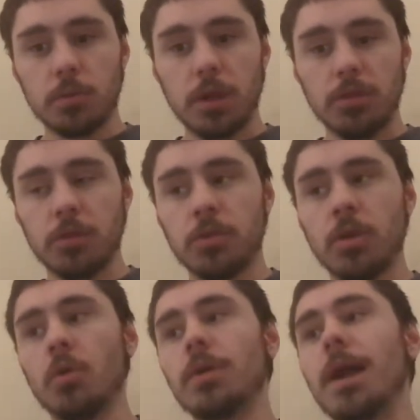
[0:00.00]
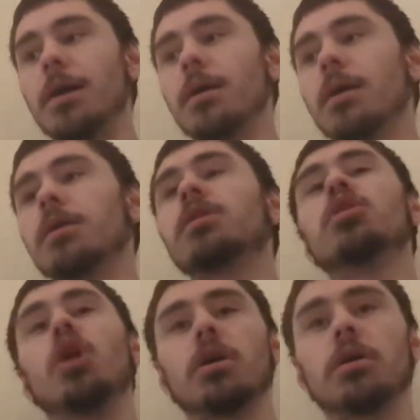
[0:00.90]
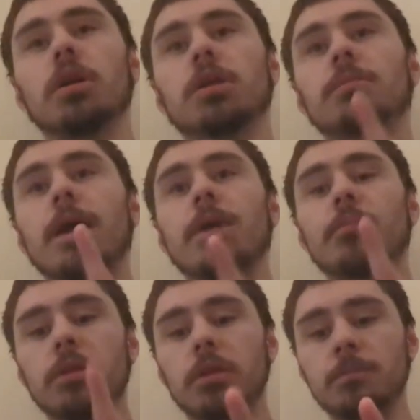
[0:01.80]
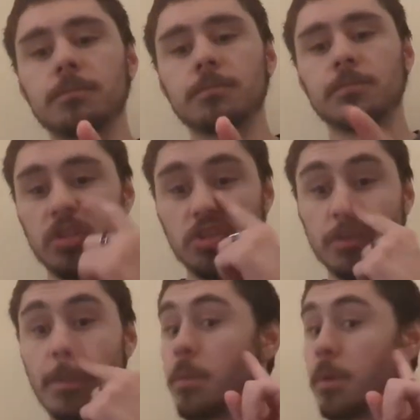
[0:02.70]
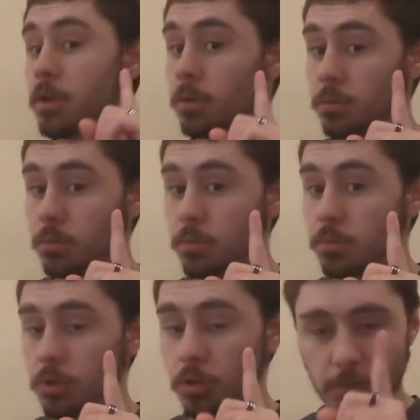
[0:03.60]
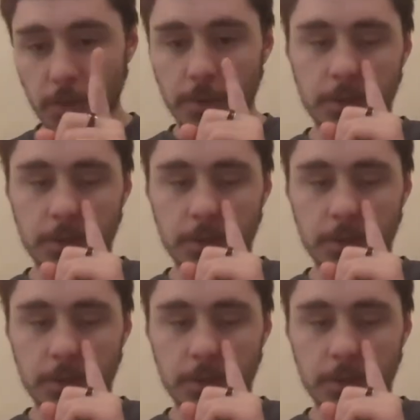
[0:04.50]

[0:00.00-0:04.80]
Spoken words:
So yeah, look, in my opinion, this is just my opinion. It's just my opinion.